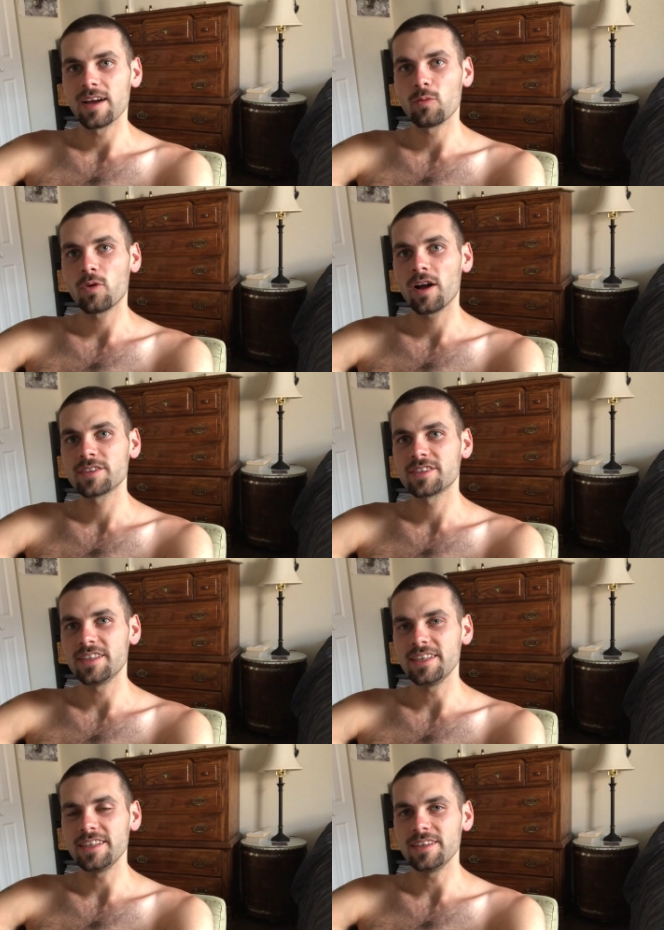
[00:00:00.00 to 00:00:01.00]
I watched
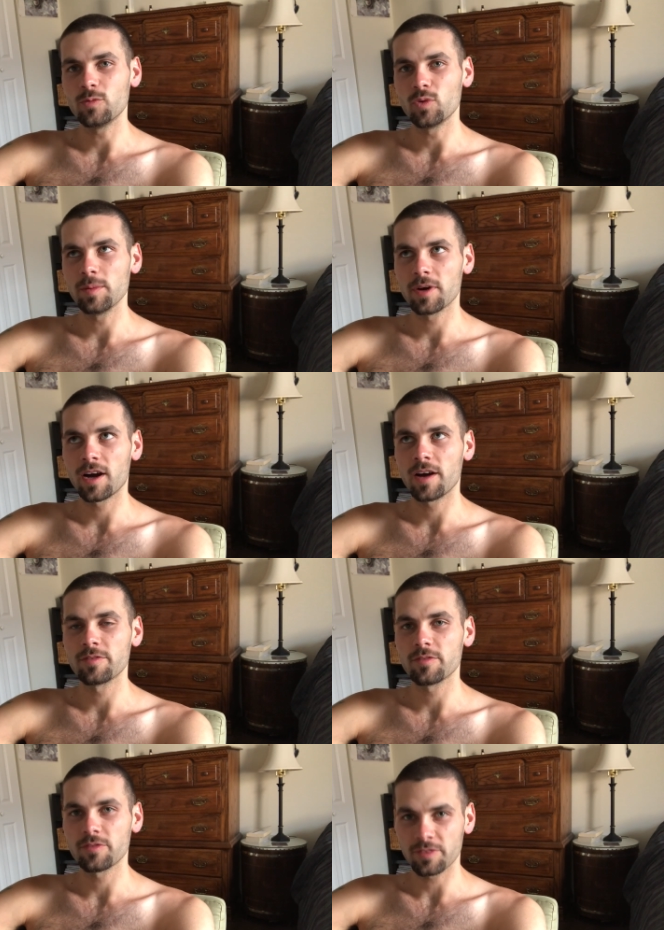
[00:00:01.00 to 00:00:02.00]
the Wim
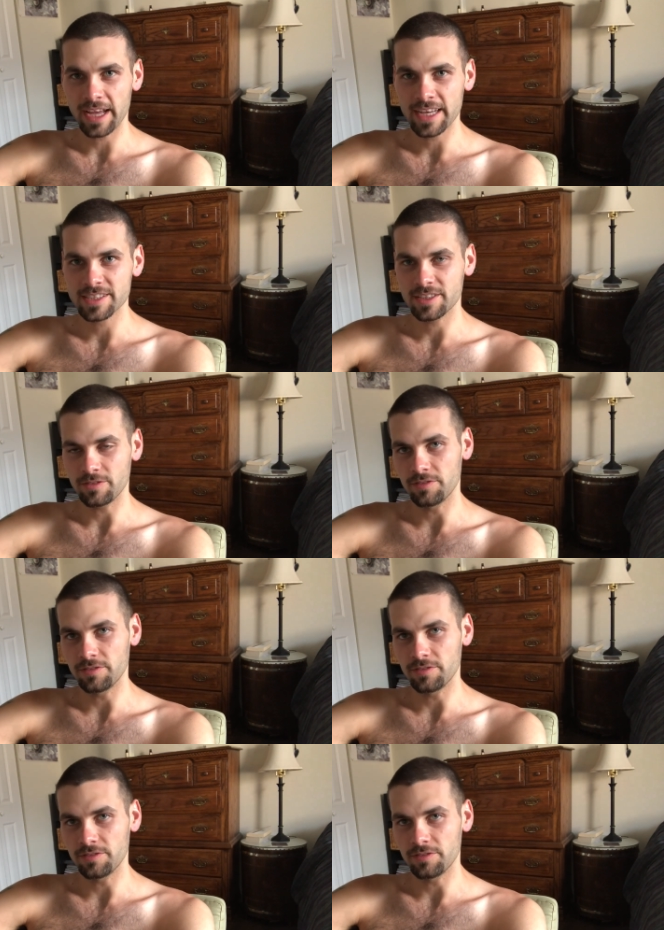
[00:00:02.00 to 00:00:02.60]
Hof fast